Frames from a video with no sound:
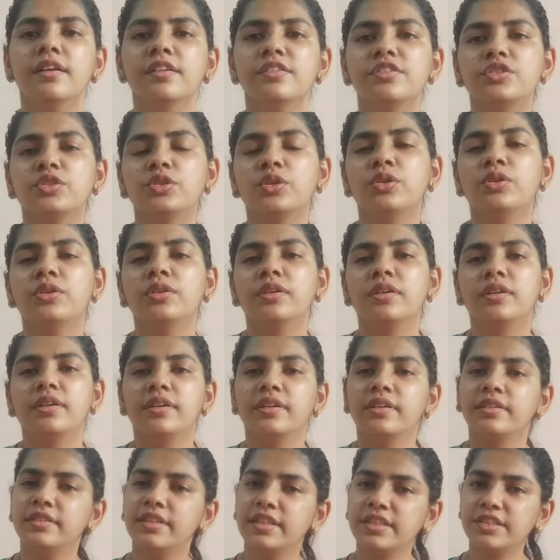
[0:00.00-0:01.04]

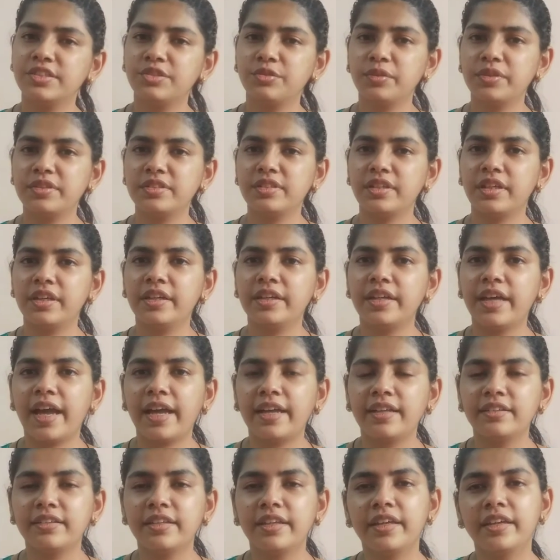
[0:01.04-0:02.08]
So this was it.
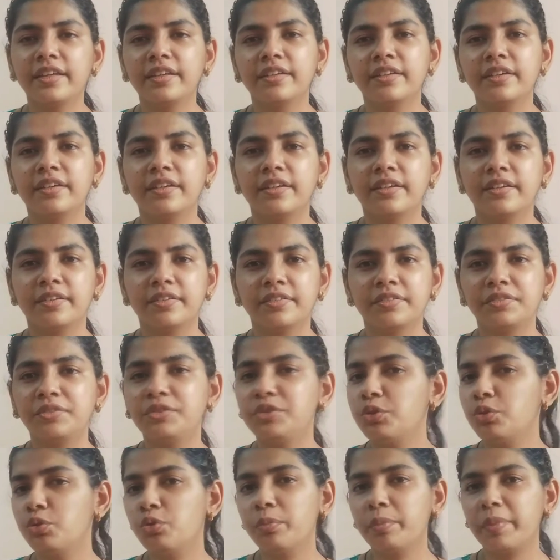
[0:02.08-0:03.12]
I think
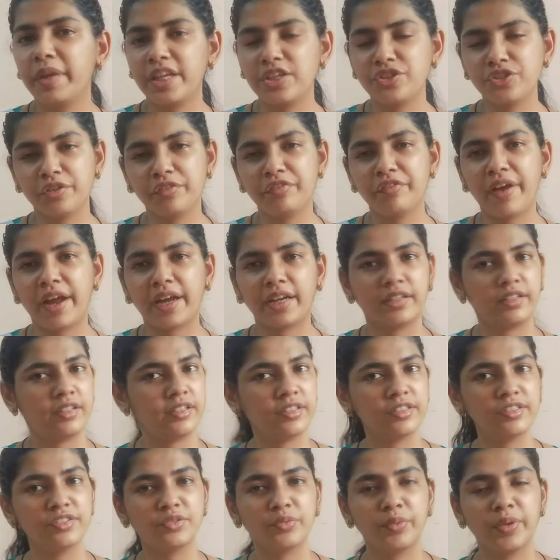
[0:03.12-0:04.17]
two major
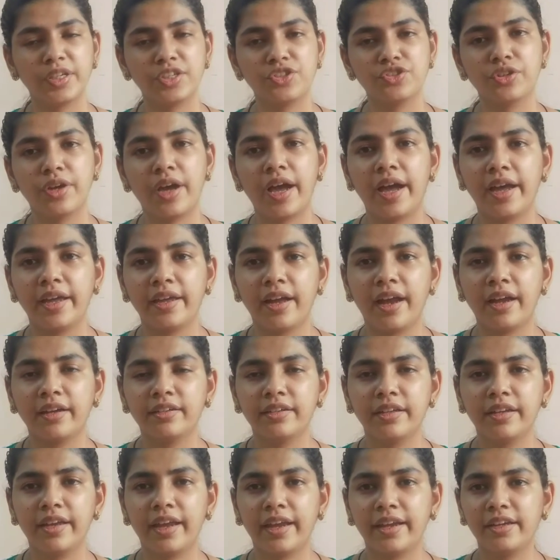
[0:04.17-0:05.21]
factors which I
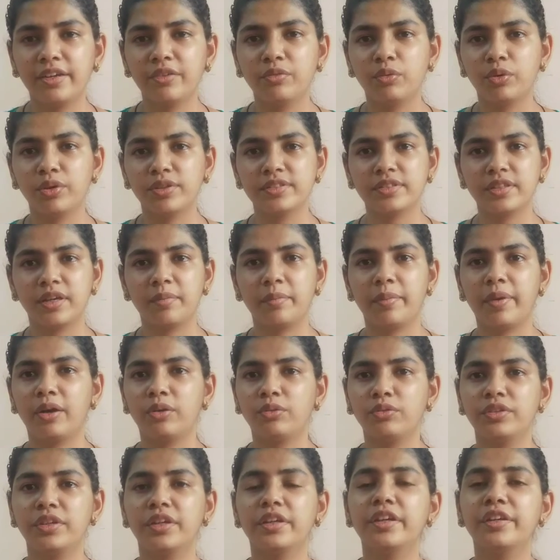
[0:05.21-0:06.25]
underlined was
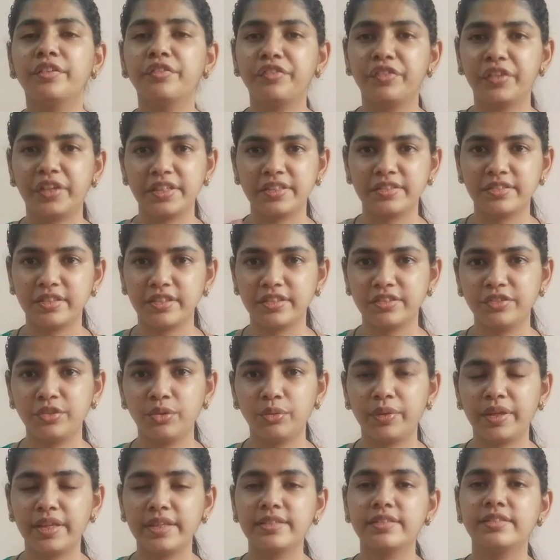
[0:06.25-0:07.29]
about the differences
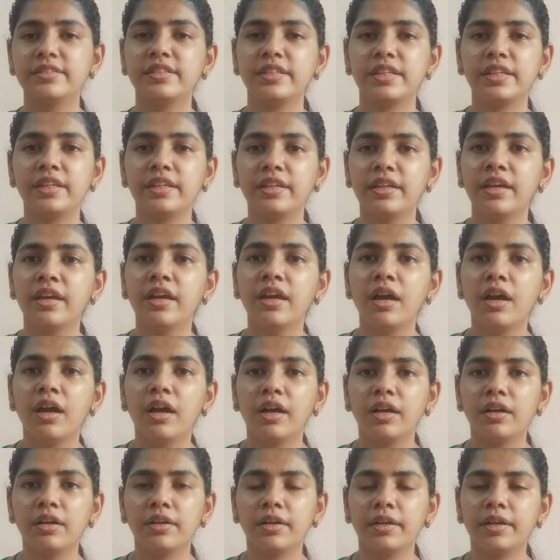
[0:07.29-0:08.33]
you can see
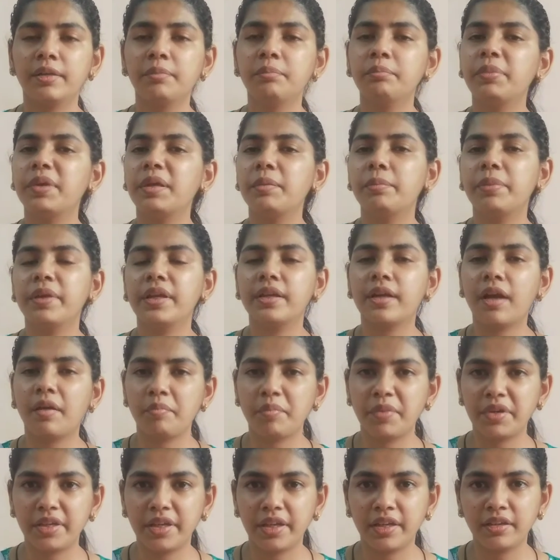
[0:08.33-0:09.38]
in people
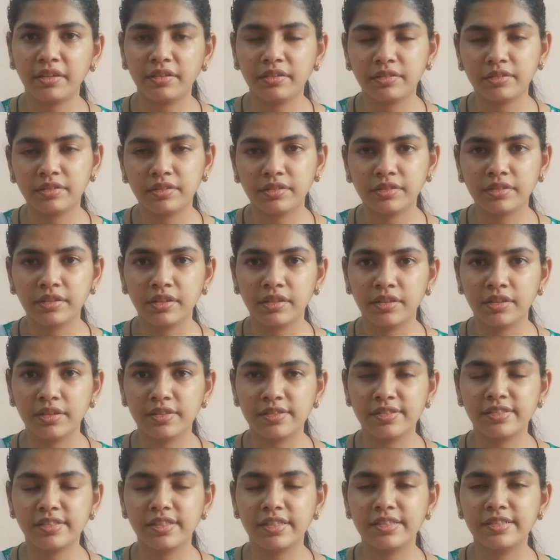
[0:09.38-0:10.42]
committing
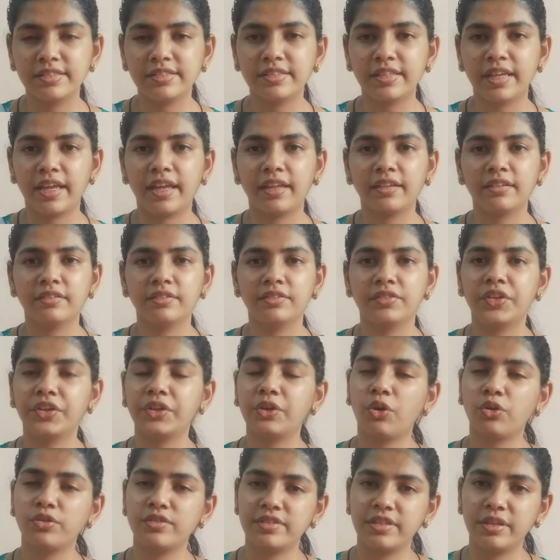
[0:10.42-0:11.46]
sins and the
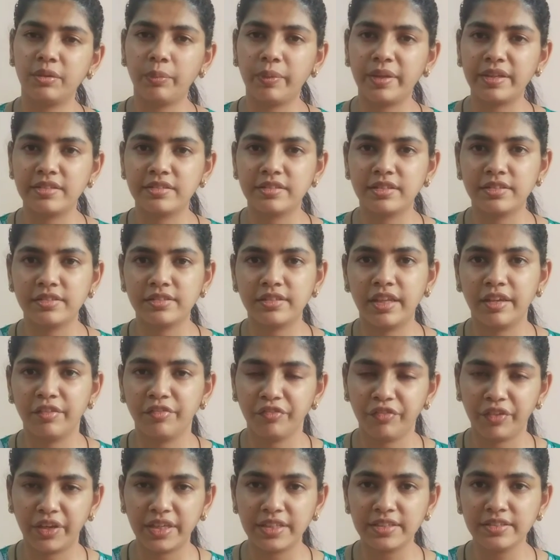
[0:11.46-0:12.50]
consequences they
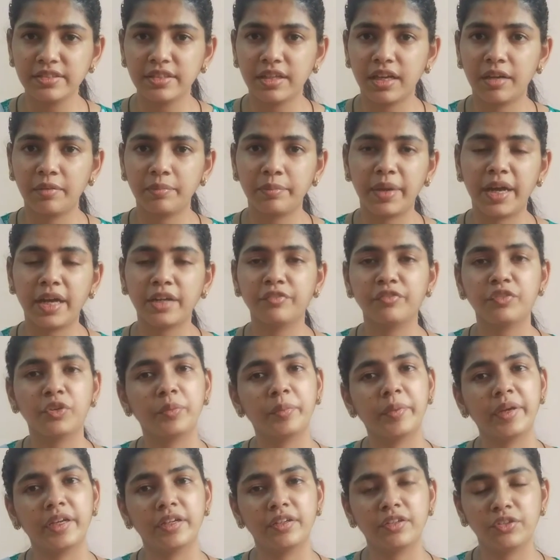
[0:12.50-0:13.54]
face. Apart
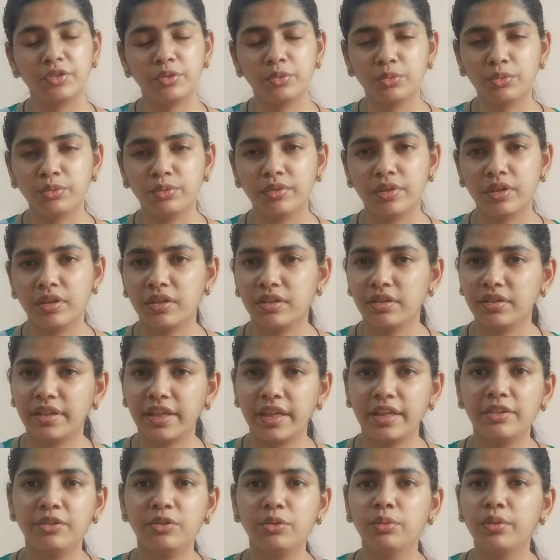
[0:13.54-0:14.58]
from it, you
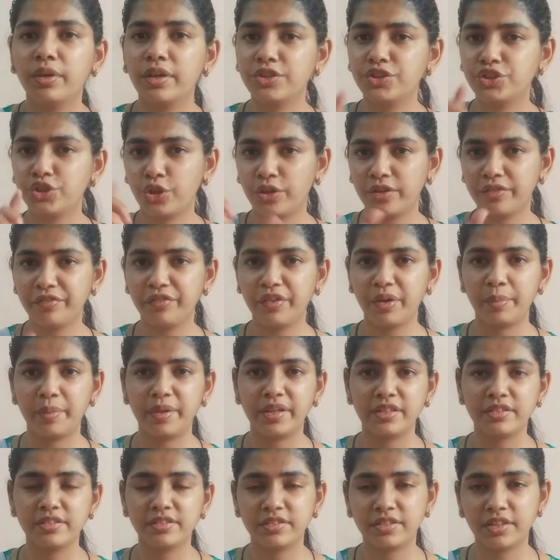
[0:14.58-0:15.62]
can do a short
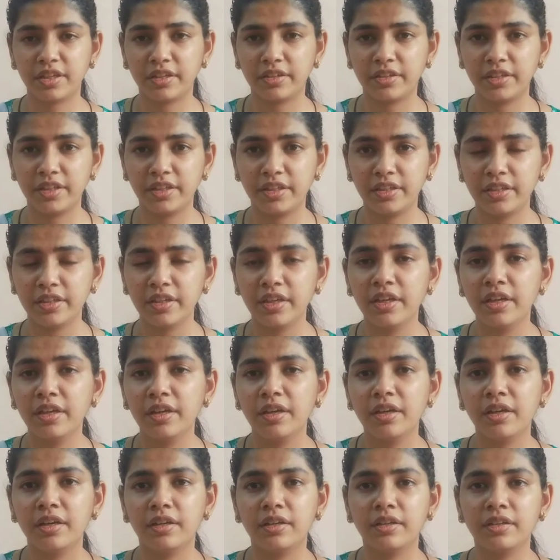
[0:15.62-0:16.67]
feminist study.
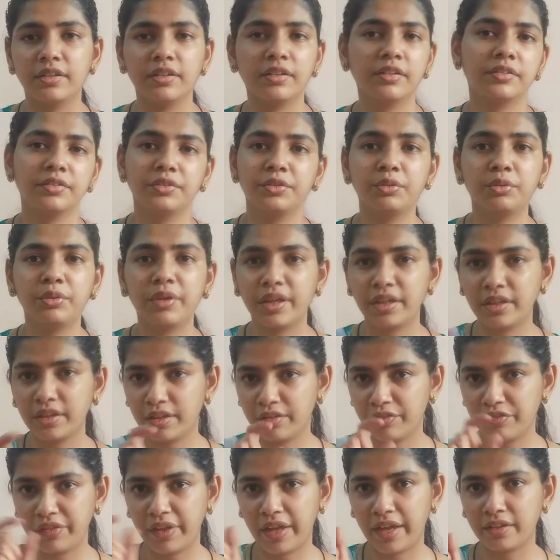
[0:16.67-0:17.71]
You can
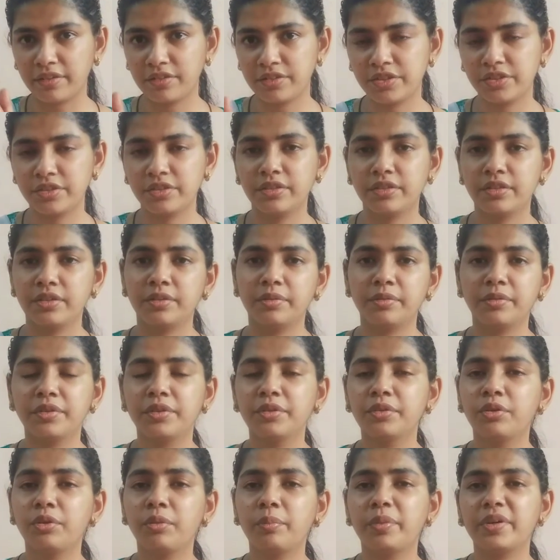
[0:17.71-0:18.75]
give that
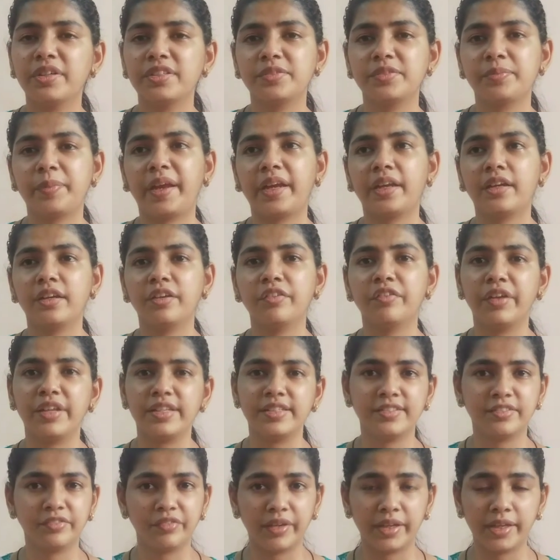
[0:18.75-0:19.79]
perspective
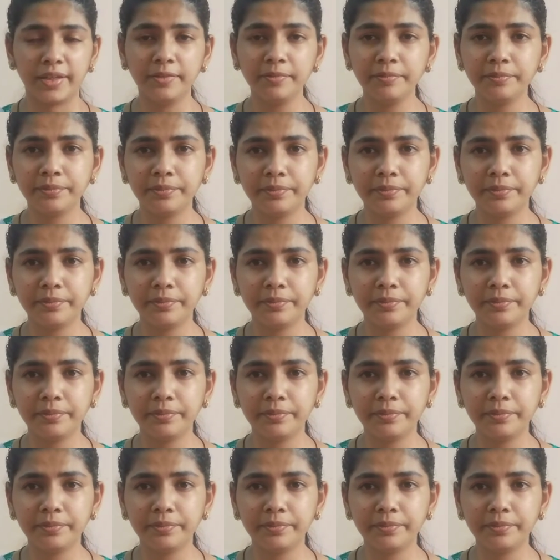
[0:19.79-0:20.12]
as well.